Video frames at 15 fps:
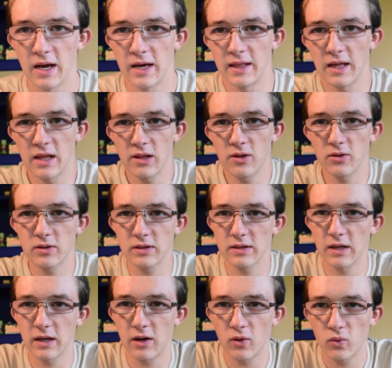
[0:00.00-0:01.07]
And that looks
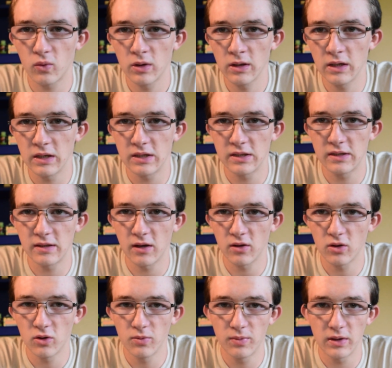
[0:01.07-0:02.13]
like a really
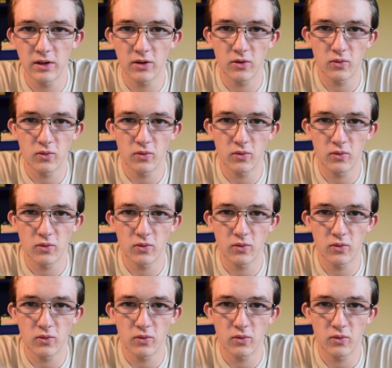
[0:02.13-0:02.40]
subtle but a